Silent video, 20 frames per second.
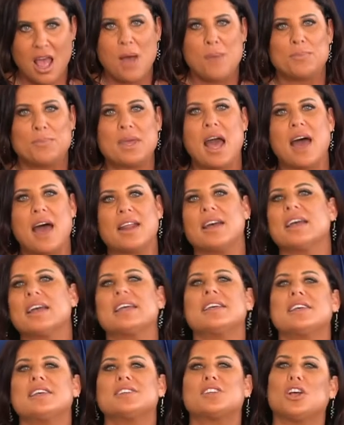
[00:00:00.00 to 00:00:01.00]
Beate
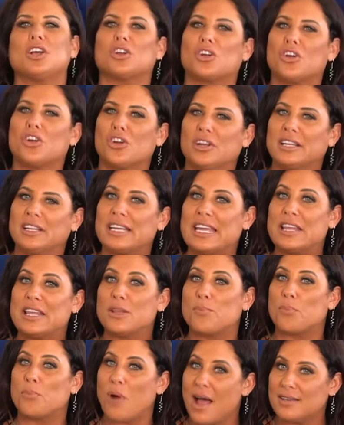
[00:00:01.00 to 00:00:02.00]
is currently in the
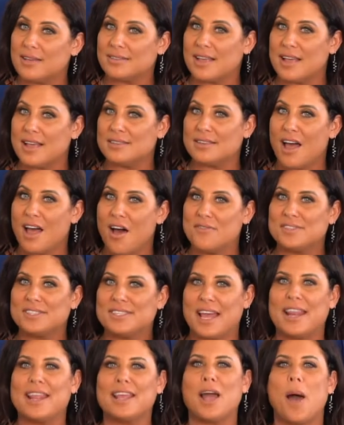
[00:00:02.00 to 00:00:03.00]
process of
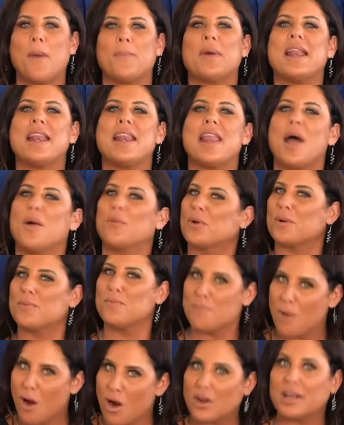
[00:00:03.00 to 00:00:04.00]
setting up a network
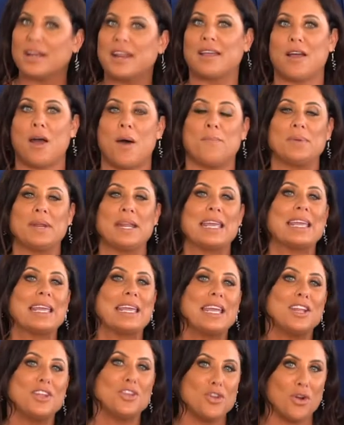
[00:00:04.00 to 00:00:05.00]
marketing company
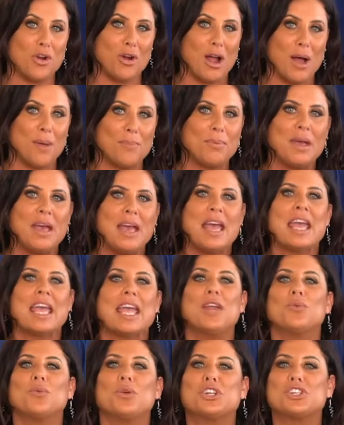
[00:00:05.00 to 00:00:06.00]
in Europe,
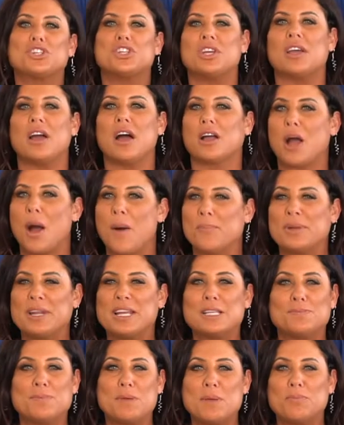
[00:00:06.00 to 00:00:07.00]
in which she
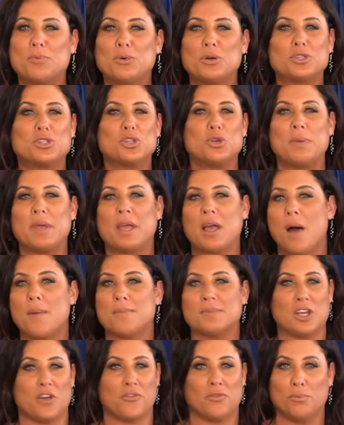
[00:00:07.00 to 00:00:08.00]
accompanies people to become
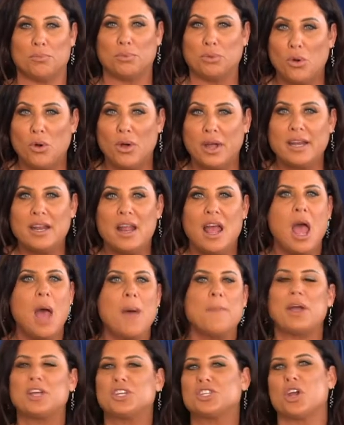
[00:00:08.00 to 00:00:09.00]
self employed
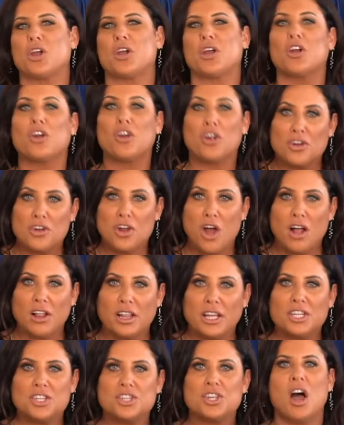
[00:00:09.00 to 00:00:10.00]
by sharing her
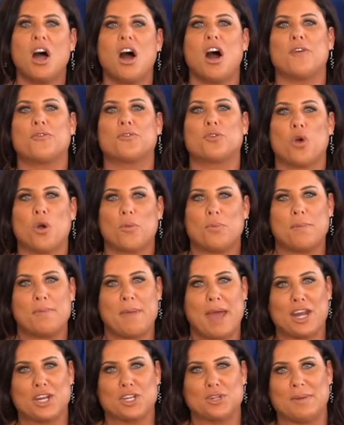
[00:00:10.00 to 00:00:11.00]
knowledge of corporate
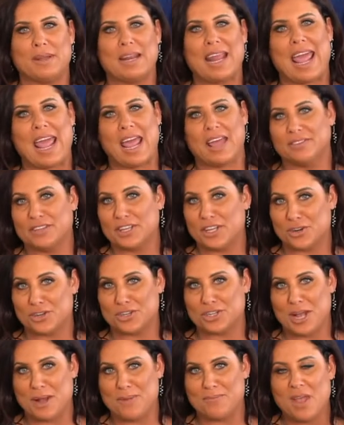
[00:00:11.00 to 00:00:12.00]
management and
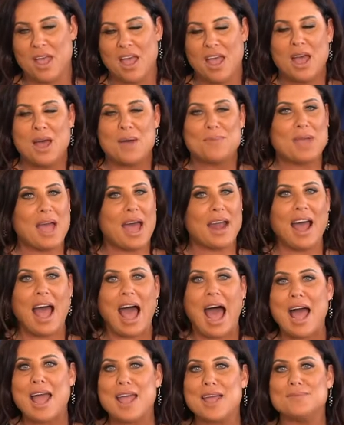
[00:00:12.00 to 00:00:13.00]
leadership. Beate,
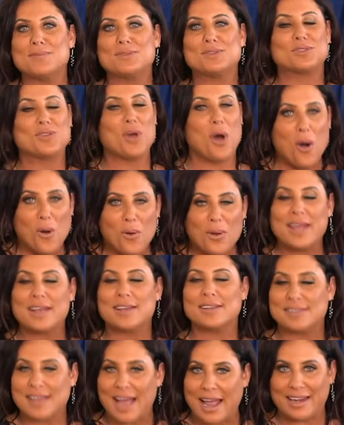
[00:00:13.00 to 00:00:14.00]
I am so
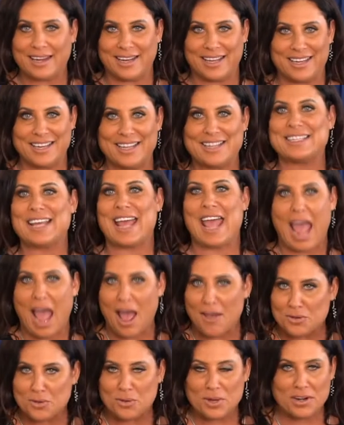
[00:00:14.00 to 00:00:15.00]
excited to
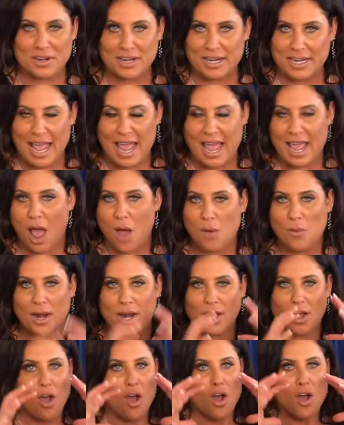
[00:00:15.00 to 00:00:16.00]
have you here today. I want
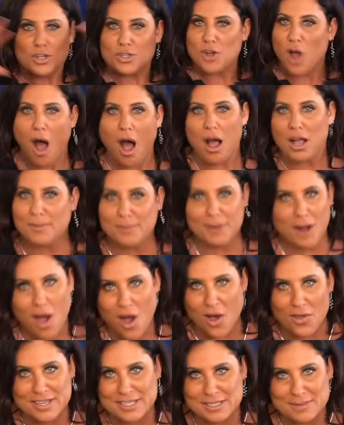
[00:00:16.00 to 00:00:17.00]
to talk about all these